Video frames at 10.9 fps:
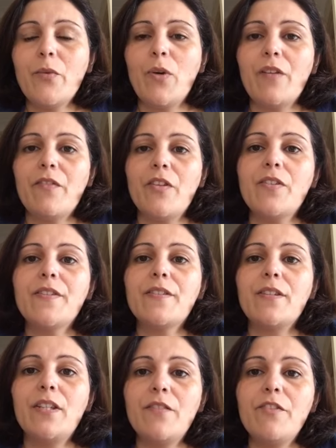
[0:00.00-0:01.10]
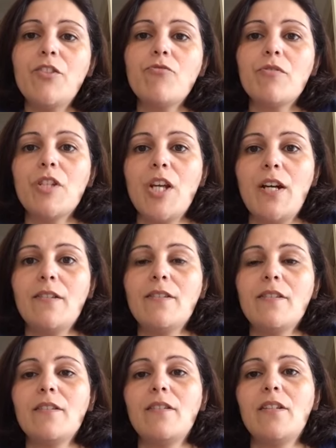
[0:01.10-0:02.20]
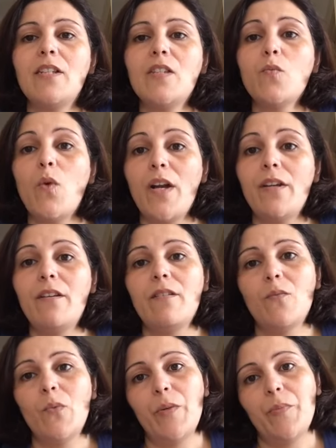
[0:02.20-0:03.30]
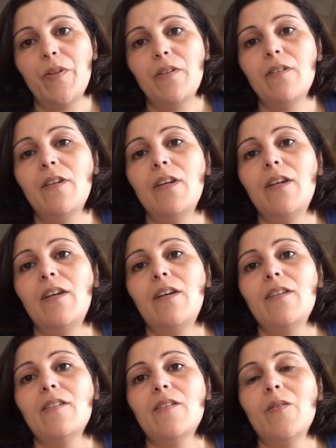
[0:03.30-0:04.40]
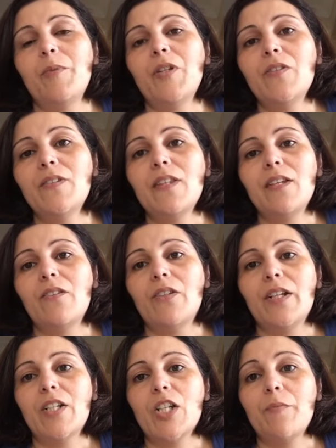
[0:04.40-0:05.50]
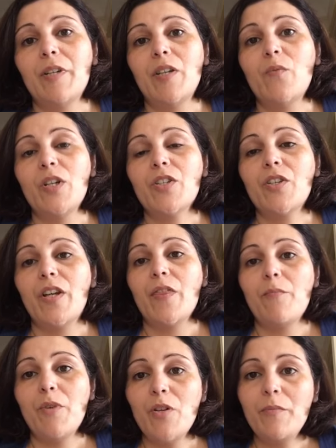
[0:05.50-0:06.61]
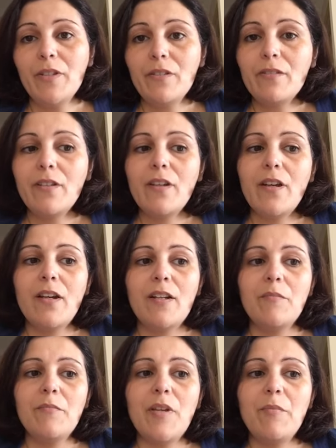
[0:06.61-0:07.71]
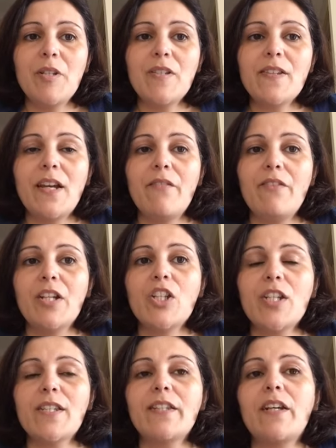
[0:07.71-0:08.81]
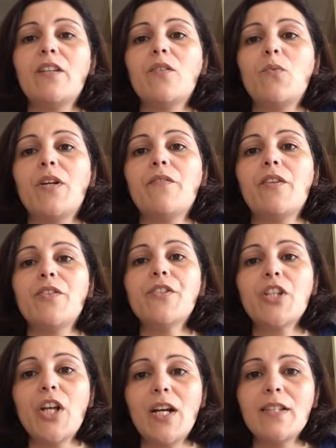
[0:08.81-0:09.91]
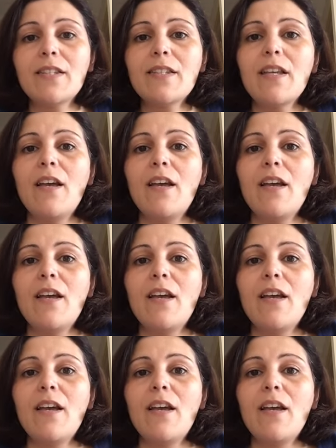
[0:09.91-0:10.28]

one of those individual charts is one whip. So because they're not actually being worked on at the moment, and because I haven't actually started one of those charts,